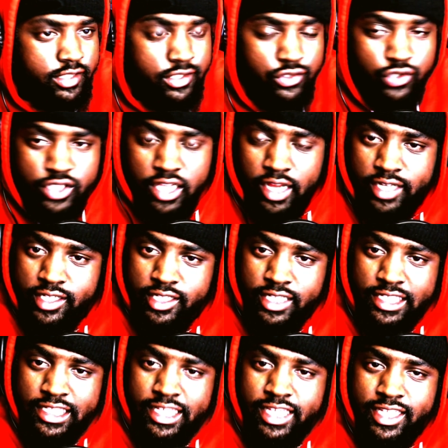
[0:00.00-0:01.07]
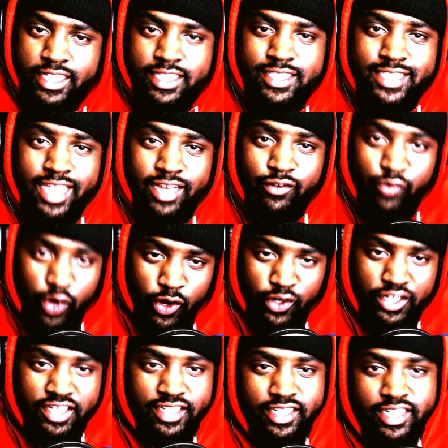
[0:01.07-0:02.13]
like the elite. This that raw,
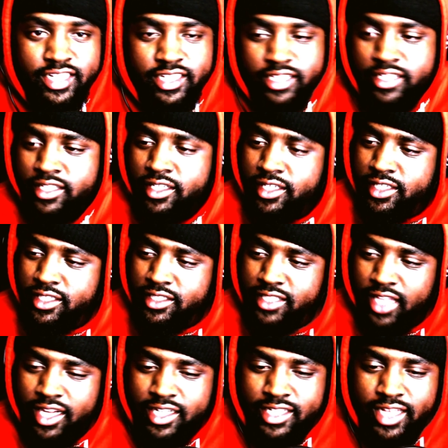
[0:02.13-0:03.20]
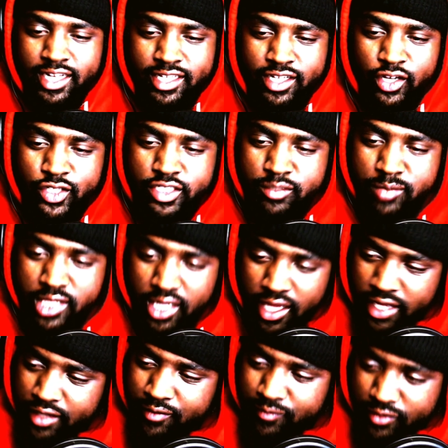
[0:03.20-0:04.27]
uncut. A lot of dating coaches be like,
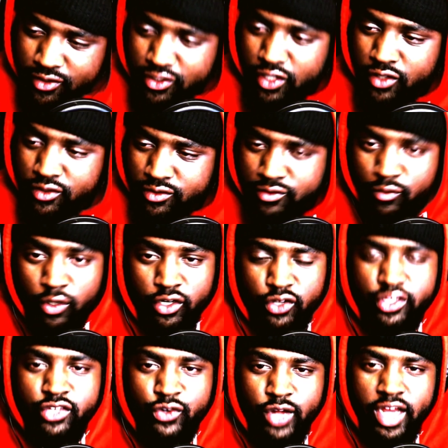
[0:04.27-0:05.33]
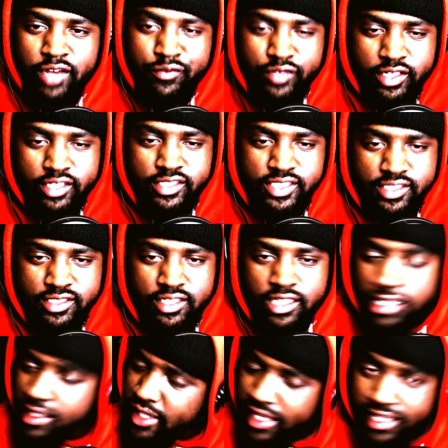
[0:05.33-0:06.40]
you know, work on your confidence,
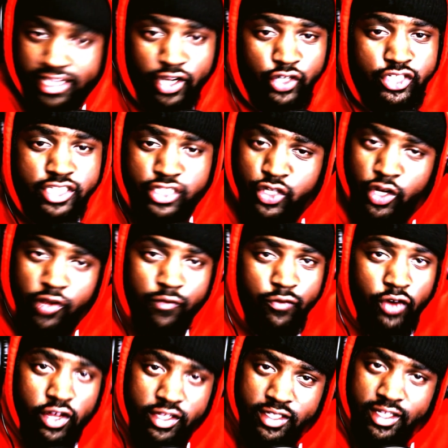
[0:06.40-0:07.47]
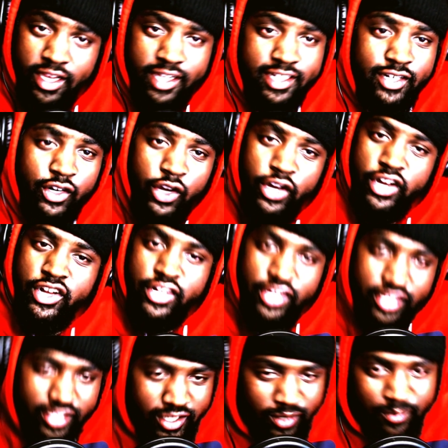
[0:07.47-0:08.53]
and they're just gonna fall in line. They're all gonna
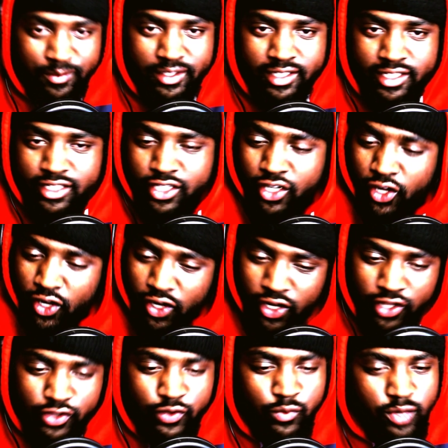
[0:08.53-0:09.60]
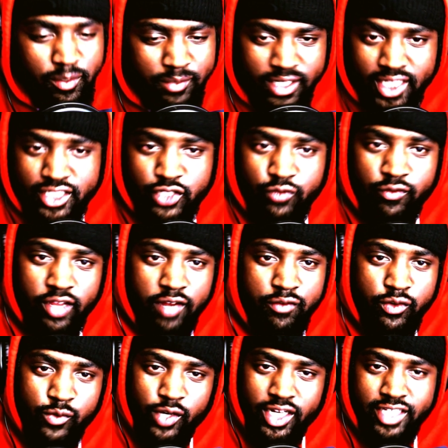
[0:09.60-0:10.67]
come. All the women that you've ever
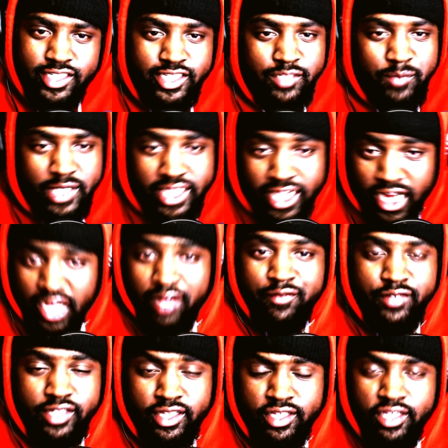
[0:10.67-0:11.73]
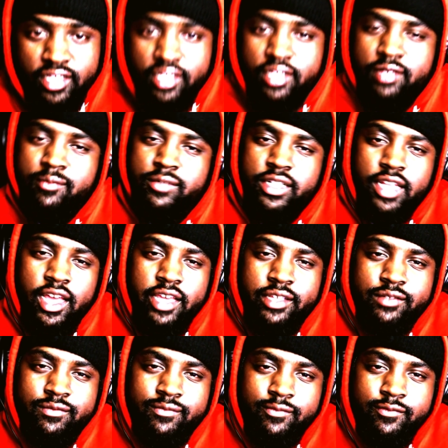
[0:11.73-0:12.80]
wanted, just be confident. But like,
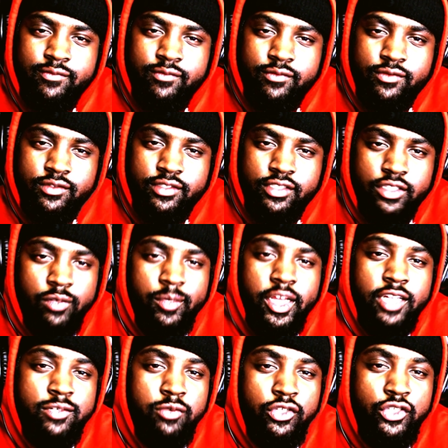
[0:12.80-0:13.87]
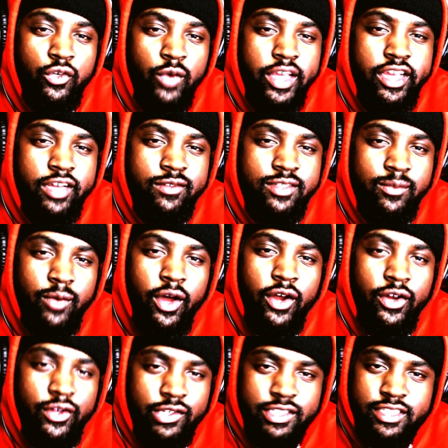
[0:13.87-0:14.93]
you mean I'm supposed to wake up tomorrow
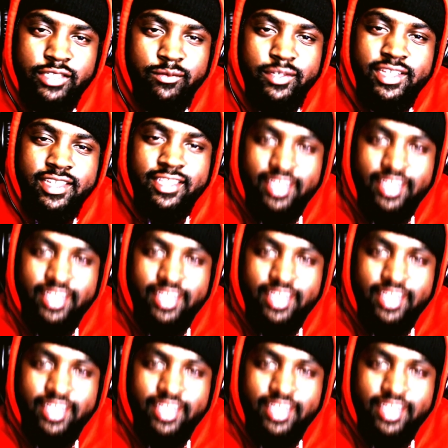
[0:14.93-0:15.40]
and just be,